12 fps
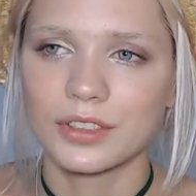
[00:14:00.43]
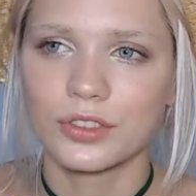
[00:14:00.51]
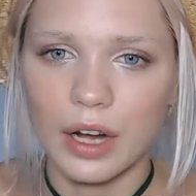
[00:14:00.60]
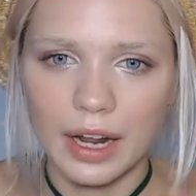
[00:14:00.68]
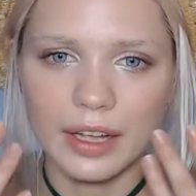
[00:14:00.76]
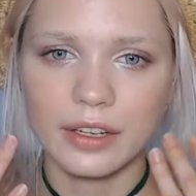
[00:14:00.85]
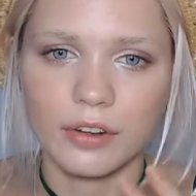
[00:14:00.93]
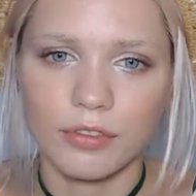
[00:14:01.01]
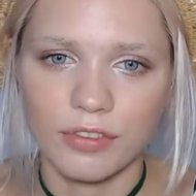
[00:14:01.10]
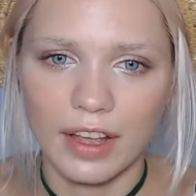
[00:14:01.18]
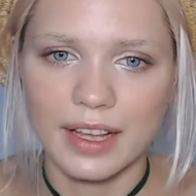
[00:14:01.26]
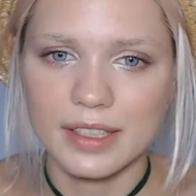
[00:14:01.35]
drying your
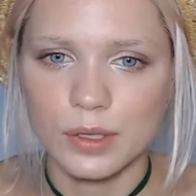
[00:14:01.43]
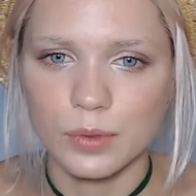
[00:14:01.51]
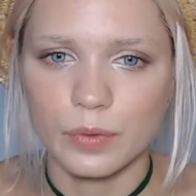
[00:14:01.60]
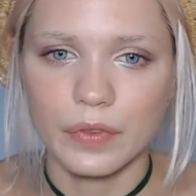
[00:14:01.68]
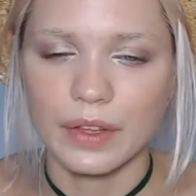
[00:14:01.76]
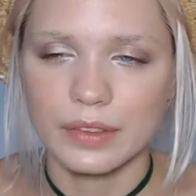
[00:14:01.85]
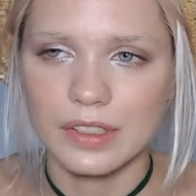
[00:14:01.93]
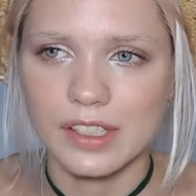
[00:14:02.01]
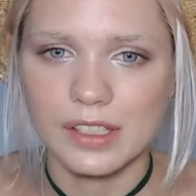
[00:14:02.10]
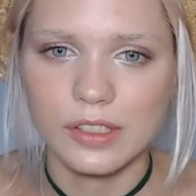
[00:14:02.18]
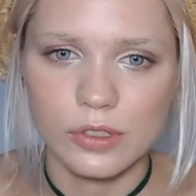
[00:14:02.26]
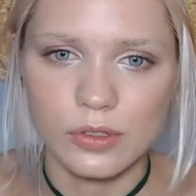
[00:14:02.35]
face with the
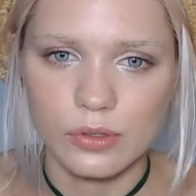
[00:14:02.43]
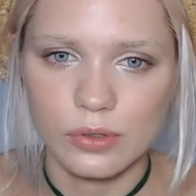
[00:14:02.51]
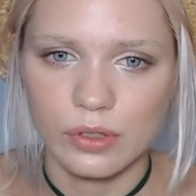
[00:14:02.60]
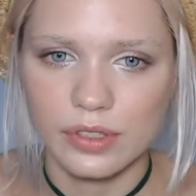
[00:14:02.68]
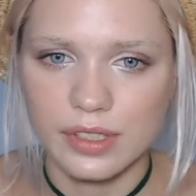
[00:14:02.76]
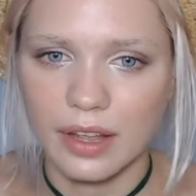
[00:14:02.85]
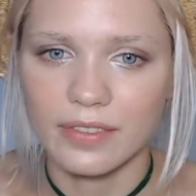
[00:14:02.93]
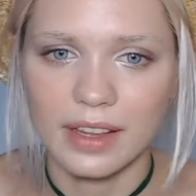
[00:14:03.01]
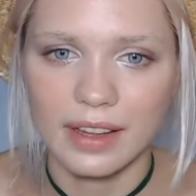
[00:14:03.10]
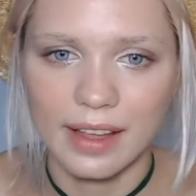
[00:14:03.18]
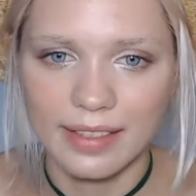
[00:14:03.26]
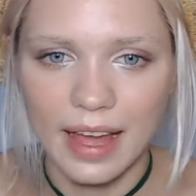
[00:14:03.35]
tissue or something like